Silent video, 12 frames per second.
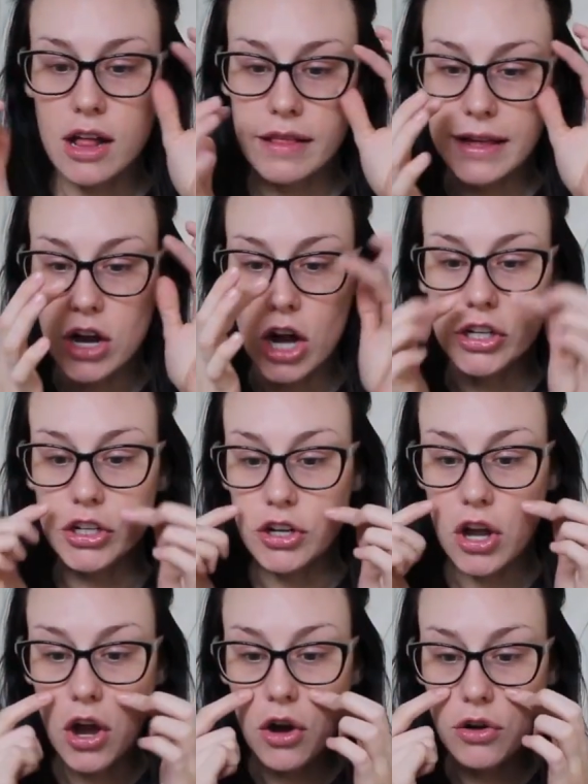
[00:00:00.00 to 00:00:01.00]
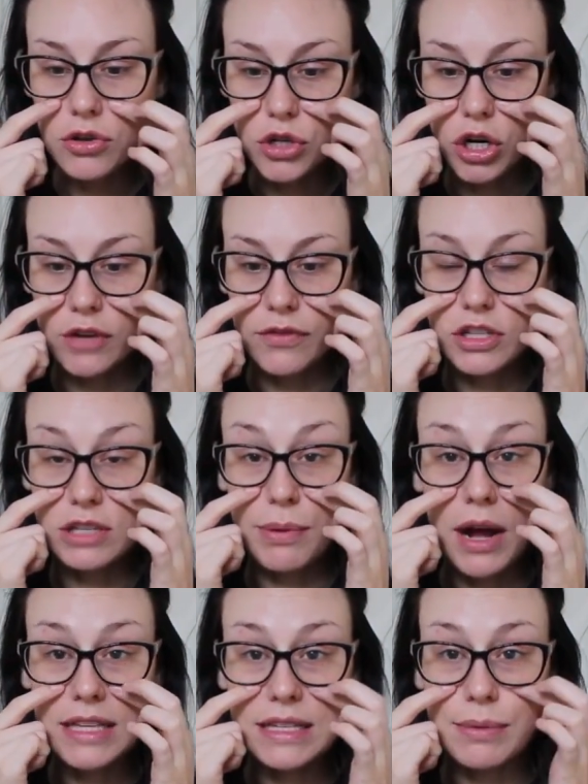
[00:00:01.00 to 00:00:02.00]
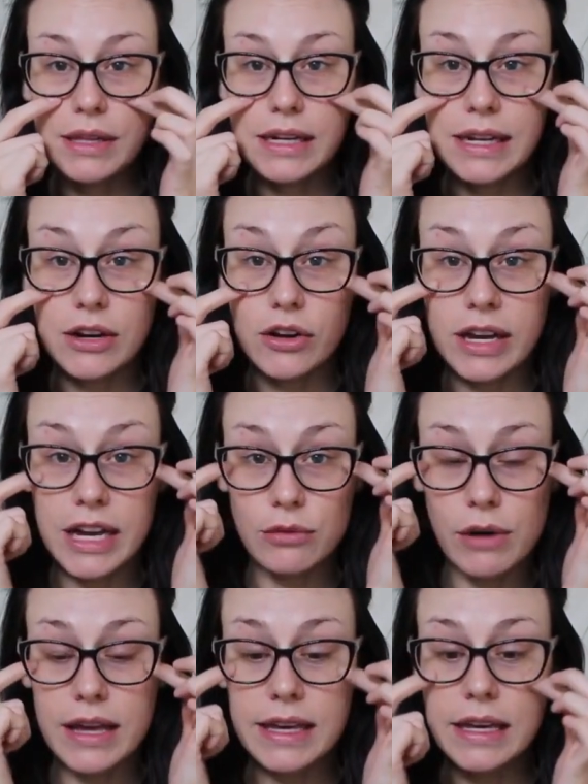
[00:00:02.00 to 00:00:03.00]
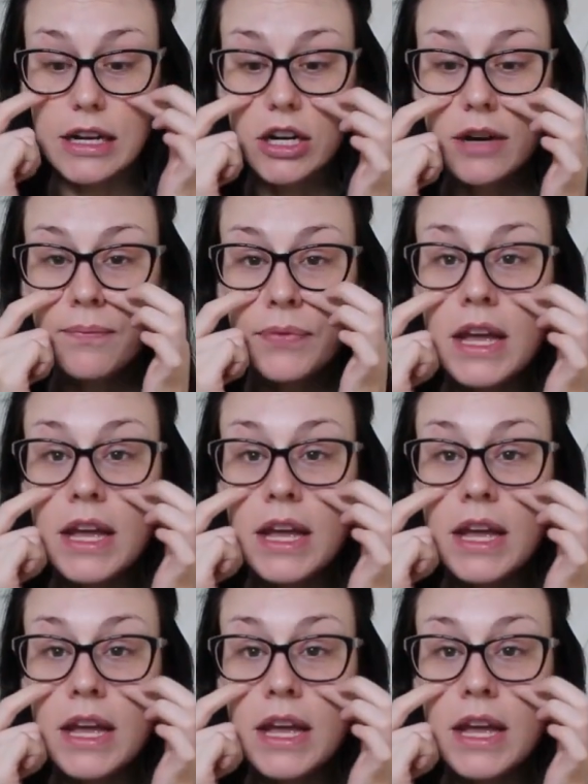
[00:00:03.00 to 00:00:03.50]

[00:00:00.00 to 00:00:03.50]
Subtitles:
like on your nose, or if there's a possibility it'll hit right here,